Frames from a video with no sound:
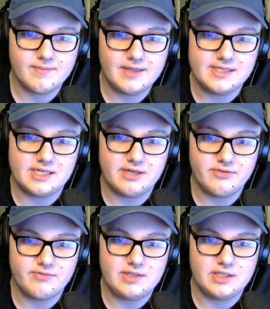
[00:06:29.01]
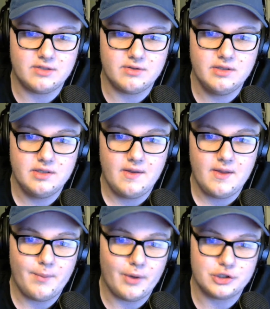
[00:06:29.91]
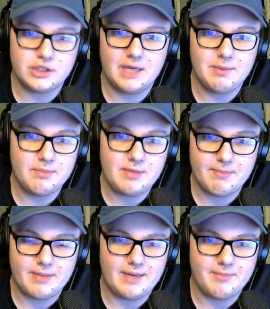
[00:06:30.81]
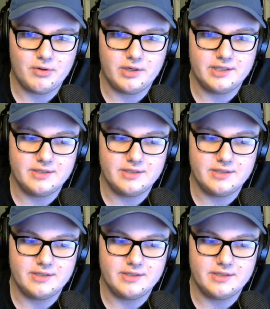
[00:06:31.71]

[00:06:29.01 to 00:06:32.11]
Instead of, you know, watching Cowboy Bebop or